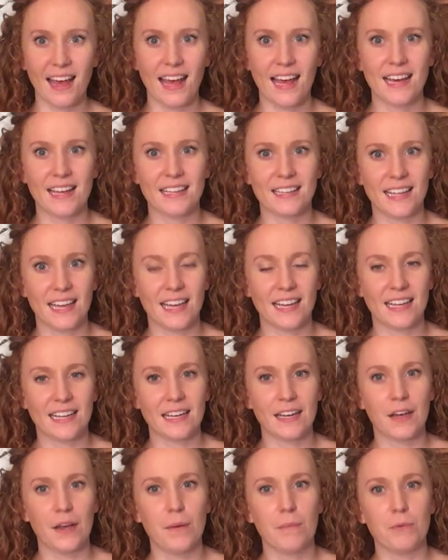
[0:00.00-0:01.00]
And
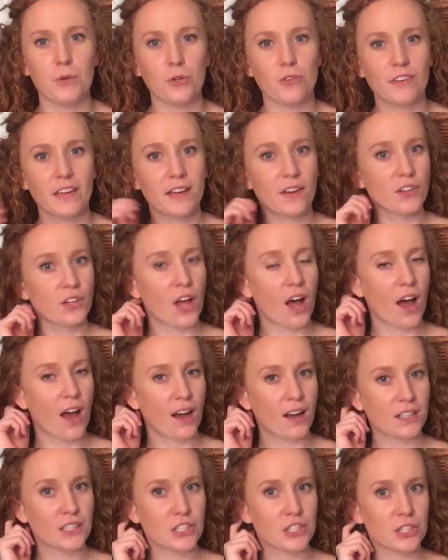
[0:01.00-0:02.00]
then moving
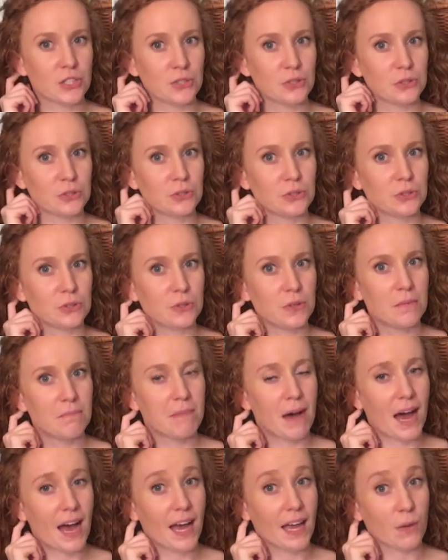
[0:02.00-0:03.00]
along to
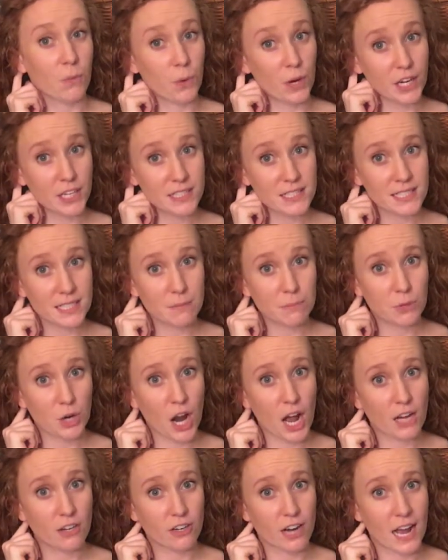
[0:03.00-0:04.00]
my works in
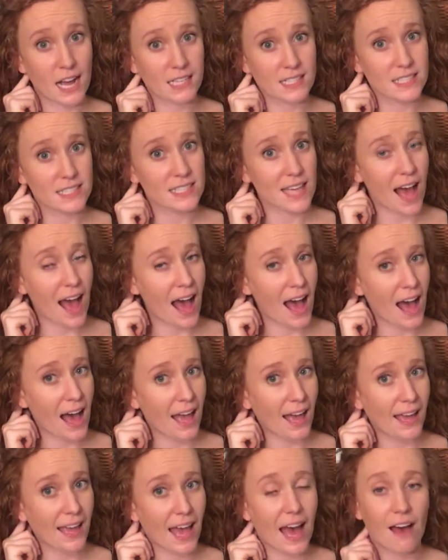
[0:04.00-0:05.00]
progress.
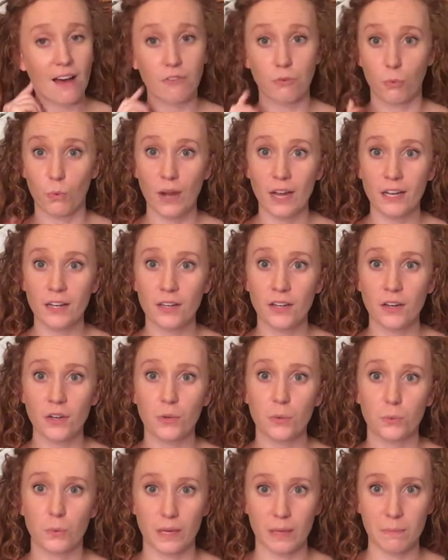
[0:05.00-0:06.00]
I have one
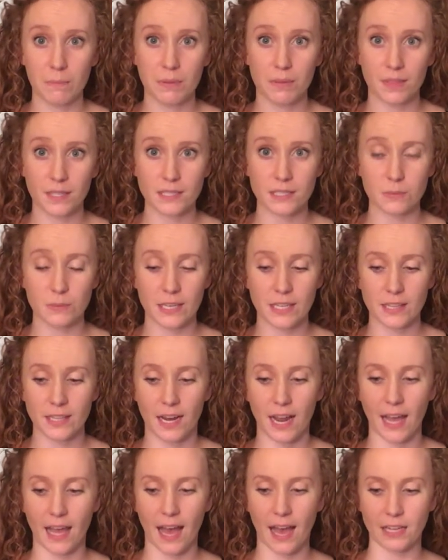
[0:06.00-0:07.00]
WIP this week
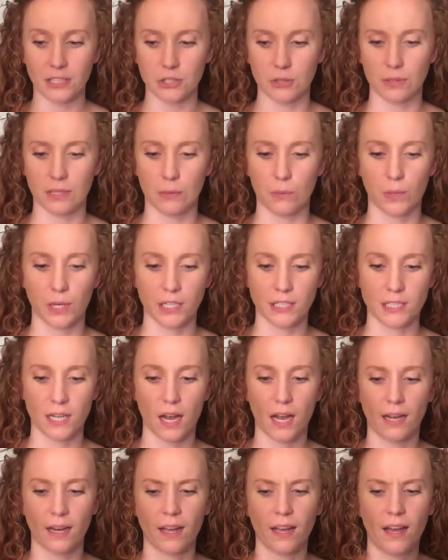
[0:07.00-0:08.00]
that I actually worked
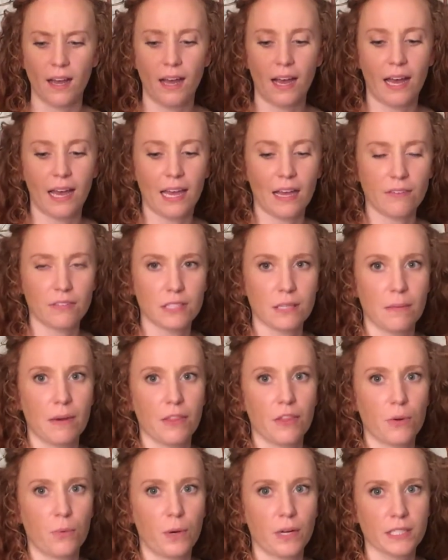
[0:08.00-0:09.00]
on. I have some
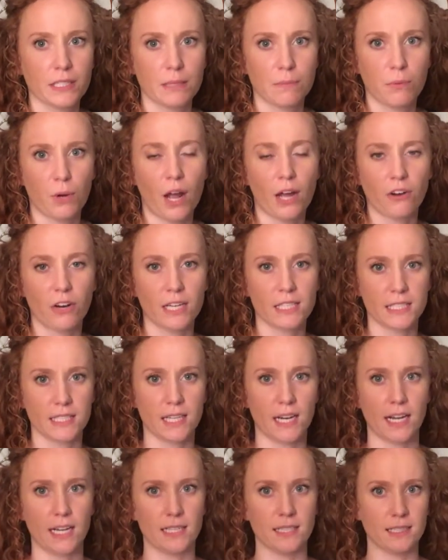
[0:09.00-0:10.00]
other works in progress
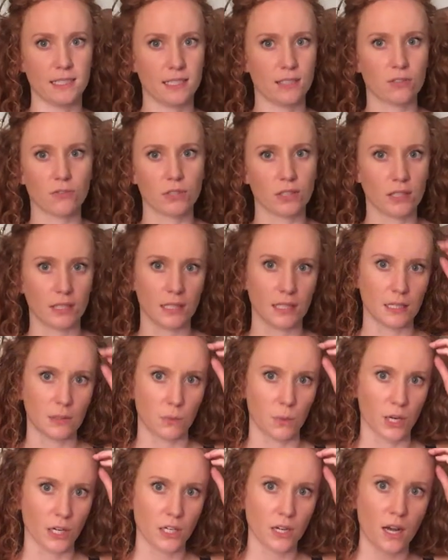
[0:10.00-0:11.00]
that I didn't really
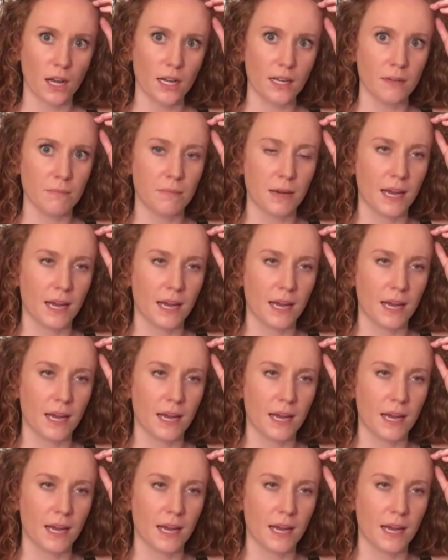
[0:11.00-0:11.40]
work on.